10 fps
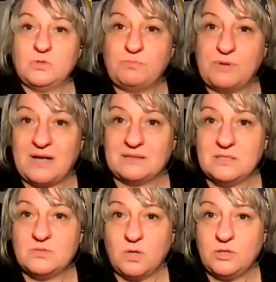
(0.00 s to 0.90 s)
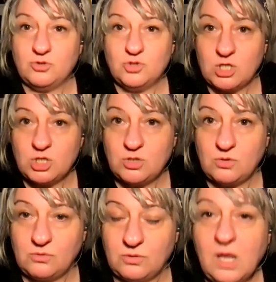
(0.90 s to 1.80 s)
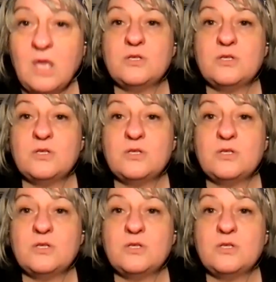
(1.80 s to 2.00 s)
to practice what you just shown?